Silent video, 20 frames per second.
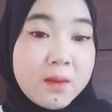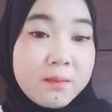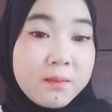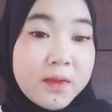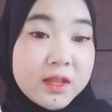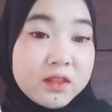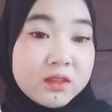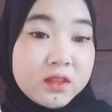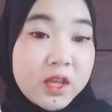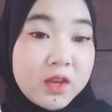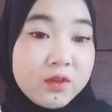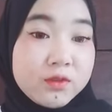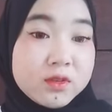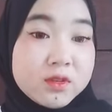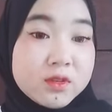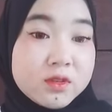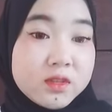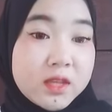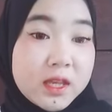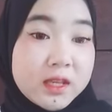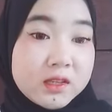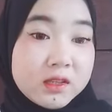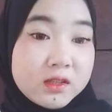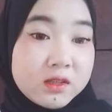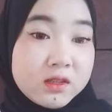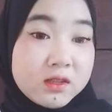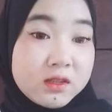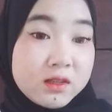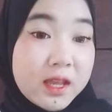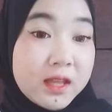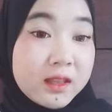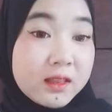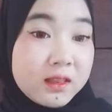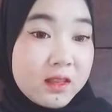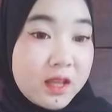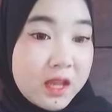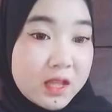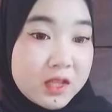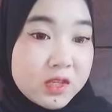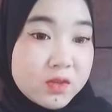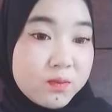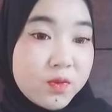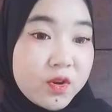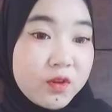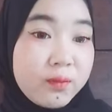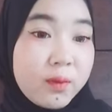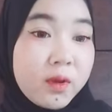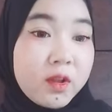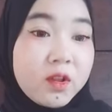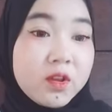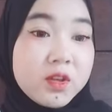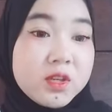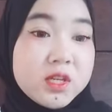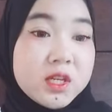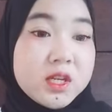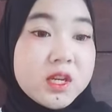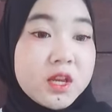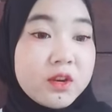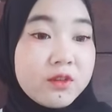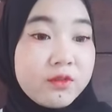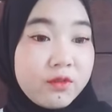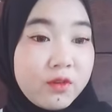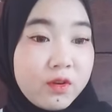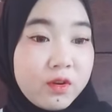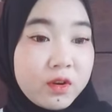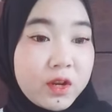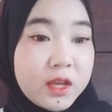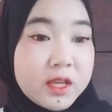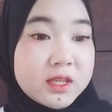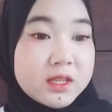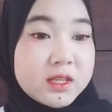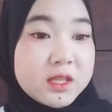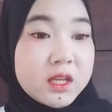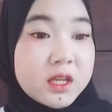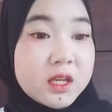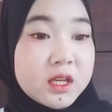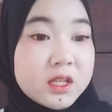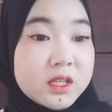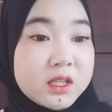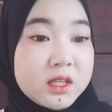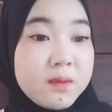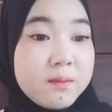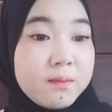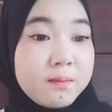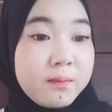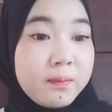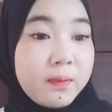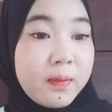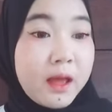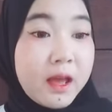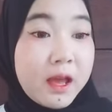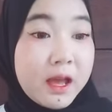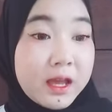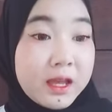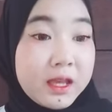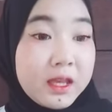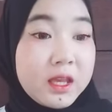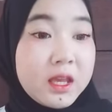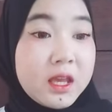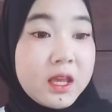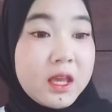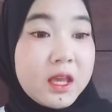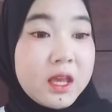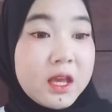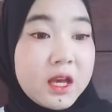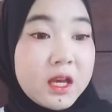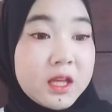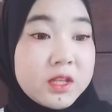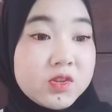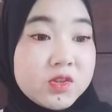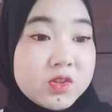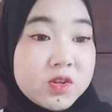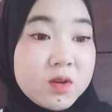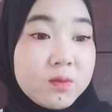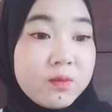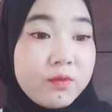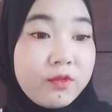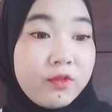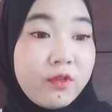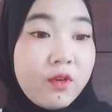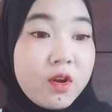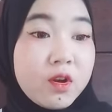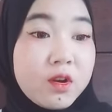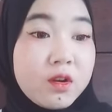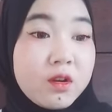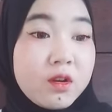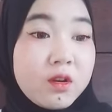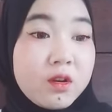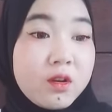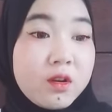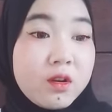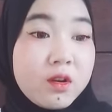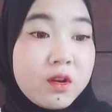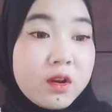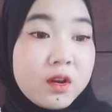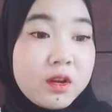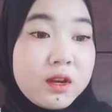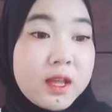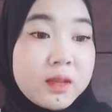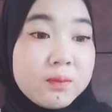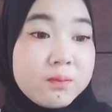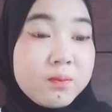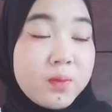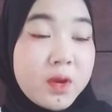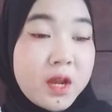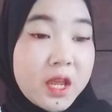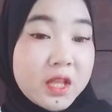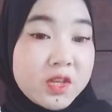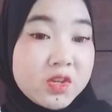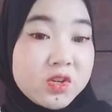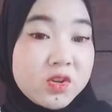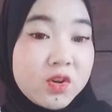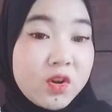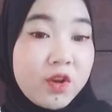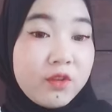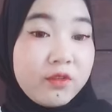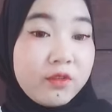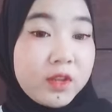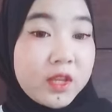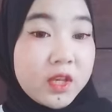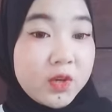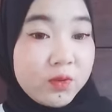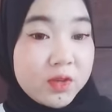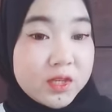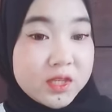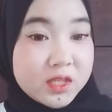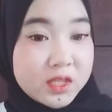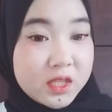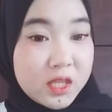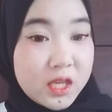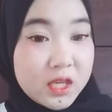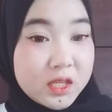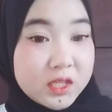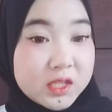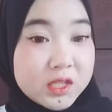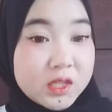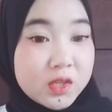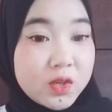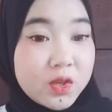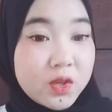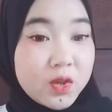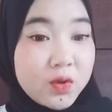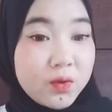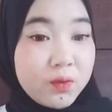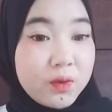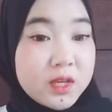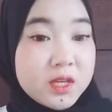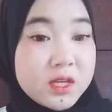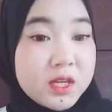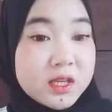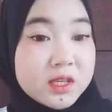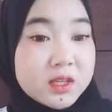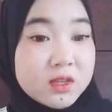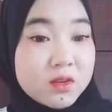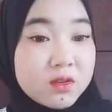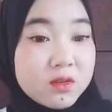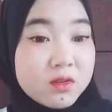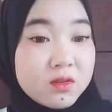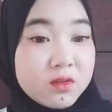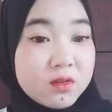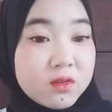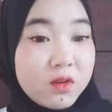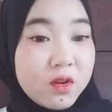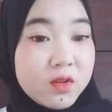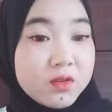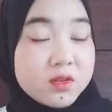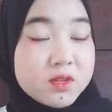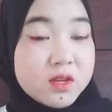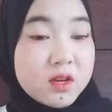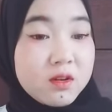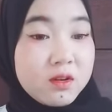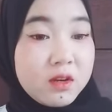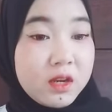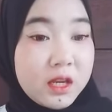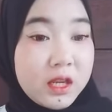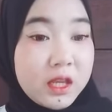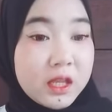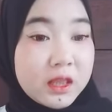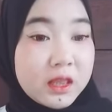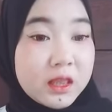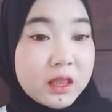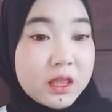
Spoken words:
Matthews states that morphology, therefore, is the simply a term for that branch of linguistics which is concerned